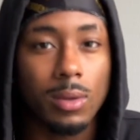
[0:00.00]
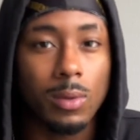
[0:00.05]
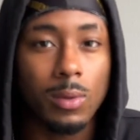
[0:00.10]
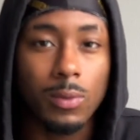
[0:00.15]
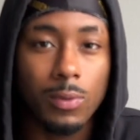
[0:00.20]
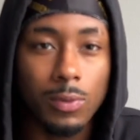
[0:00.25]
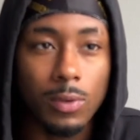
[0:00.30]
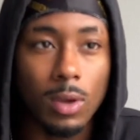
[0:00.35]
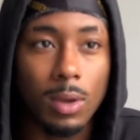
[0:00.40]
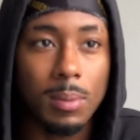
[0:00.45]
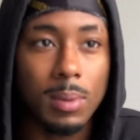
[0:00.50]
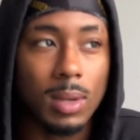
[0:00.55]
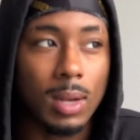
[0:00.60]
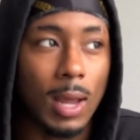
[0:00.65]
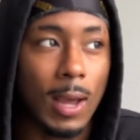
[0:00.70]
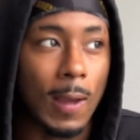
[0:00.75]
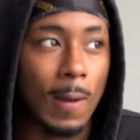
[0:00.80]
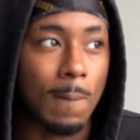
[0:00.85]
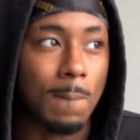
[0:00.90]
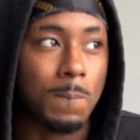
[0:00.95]
You feel me?
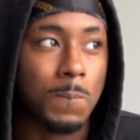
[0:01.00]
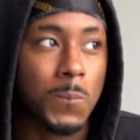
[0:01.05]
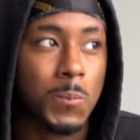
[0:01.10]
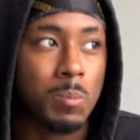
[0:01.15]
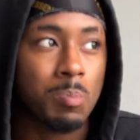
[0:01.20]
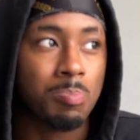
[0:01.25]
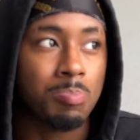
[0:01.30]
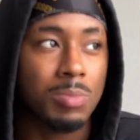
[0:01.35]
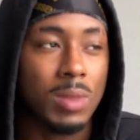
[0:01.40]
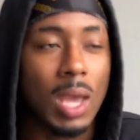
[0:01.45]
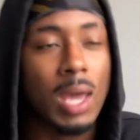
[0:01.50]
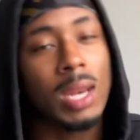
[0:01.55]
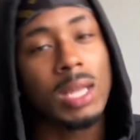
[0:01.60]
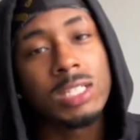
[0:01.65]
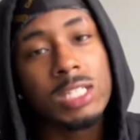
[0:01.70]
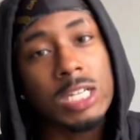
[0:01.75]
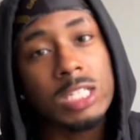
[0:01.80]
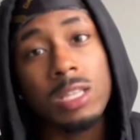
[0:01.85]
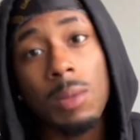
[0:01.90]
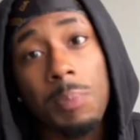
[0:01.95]
Like, and it
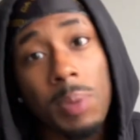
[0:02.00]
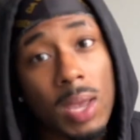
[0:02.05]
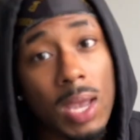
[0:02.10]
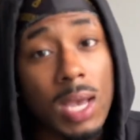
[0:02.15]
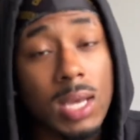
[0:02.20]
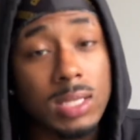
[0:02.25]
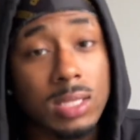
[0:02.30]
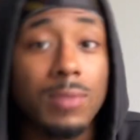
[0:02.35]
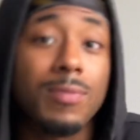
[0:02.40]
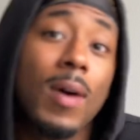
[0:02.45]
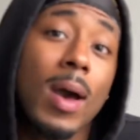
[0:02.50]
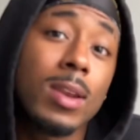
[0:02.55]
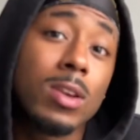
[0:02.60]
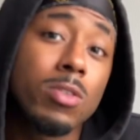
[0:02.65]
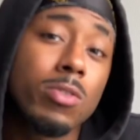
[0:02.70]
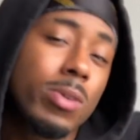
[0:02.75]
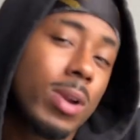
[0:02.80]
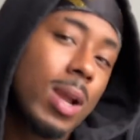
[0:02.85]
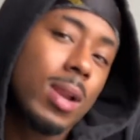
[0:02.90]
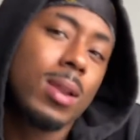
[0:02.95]
just depends. If I
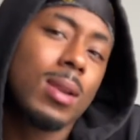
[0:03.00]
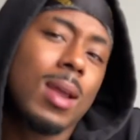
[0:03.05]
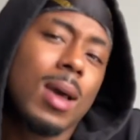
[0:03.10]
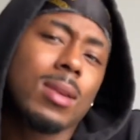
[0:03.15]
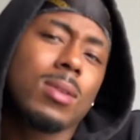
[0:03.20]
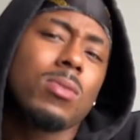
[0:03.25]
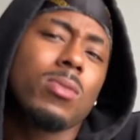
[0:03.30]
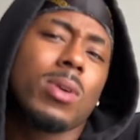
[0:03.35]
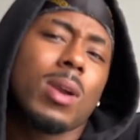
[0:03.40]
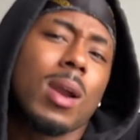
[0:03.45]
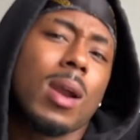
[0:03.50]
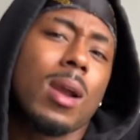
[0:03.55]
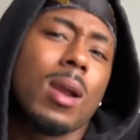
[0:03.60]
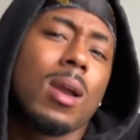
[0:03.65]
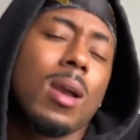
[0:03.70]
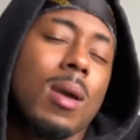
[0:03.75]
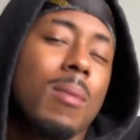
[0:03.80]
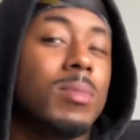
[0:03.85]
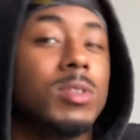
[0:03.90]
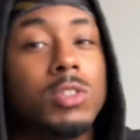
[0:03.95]
do care, then I do care.
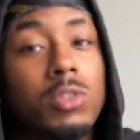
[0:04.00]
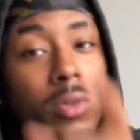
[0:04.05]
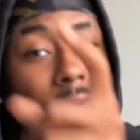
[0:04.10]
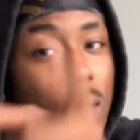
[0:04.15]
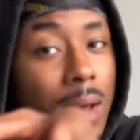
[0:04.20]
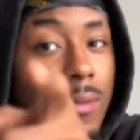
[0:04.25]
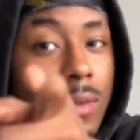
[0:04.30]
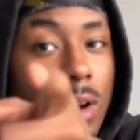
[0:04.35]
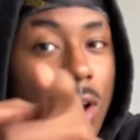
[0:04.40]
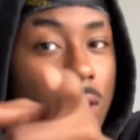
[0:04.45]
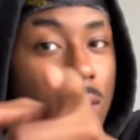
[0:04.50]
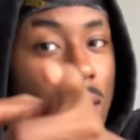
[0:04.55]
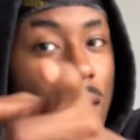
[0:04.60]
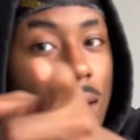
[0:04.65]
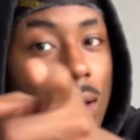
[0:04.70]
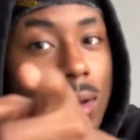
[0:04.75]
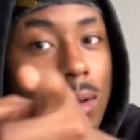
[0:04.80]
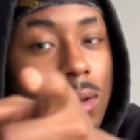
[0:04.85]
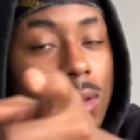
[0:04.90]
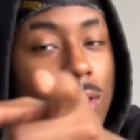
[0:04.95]
But you will never know that.